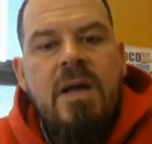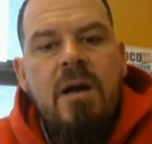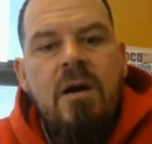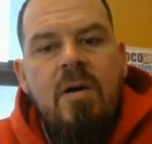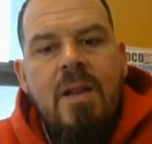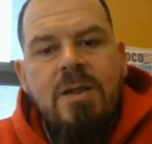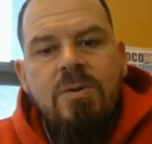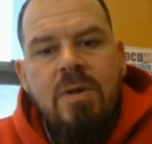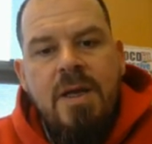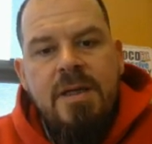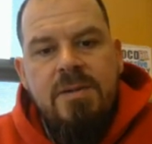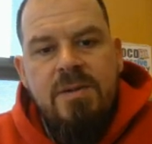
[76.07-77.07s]
They are
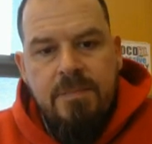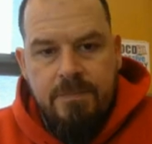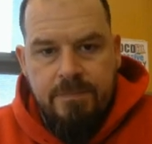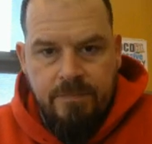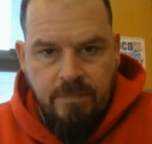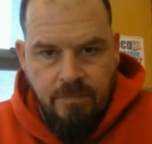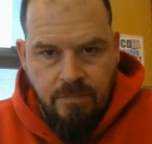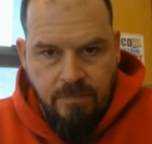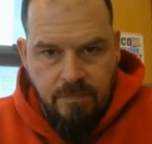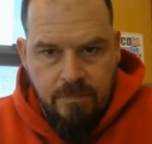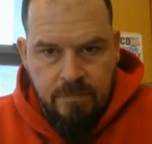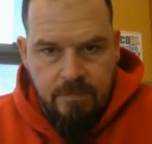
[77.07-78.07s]
electrolytes
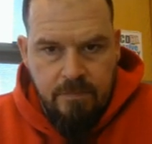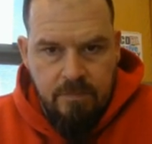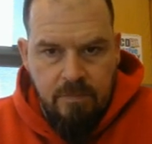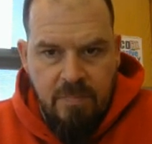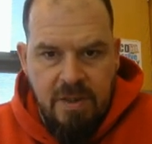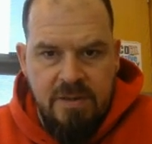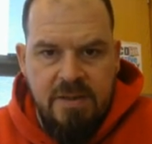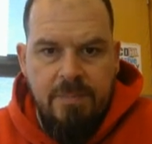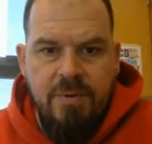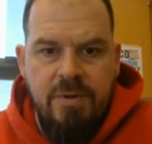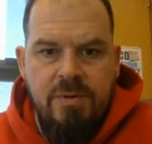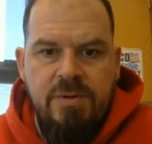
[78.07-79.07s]
because they
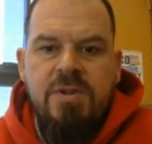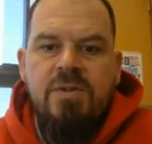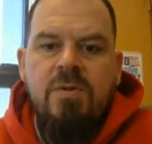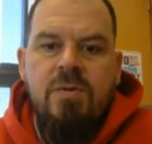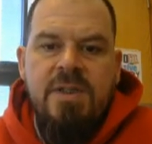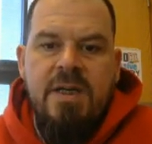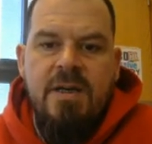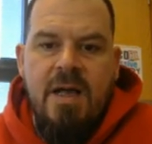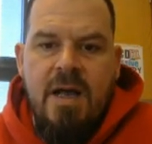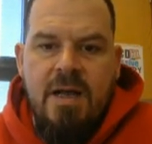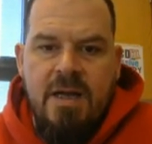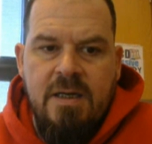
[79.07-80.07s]
produce
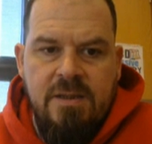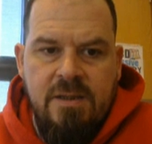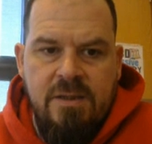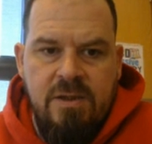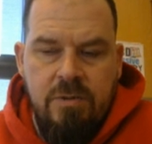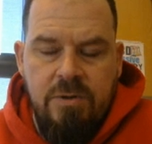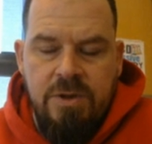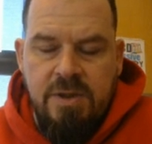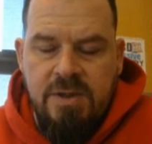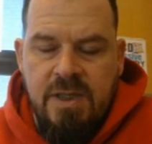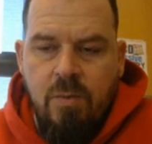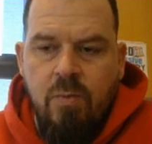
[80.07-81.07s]
dissociated ions in
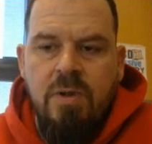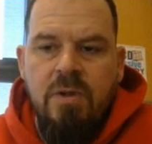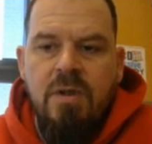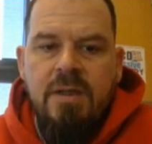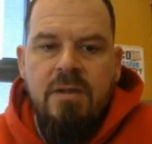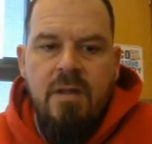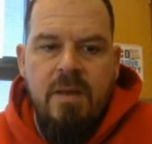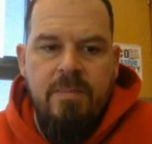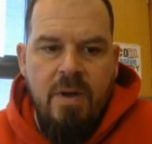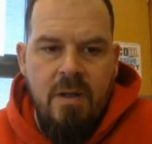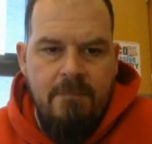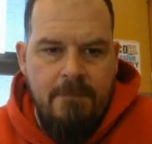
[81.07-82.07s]
solutions. They will light the
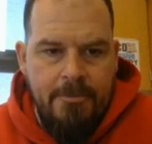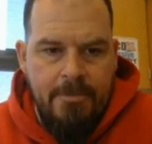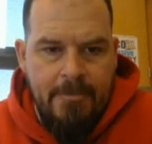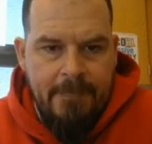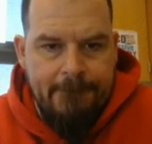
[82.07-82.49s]
light bulb.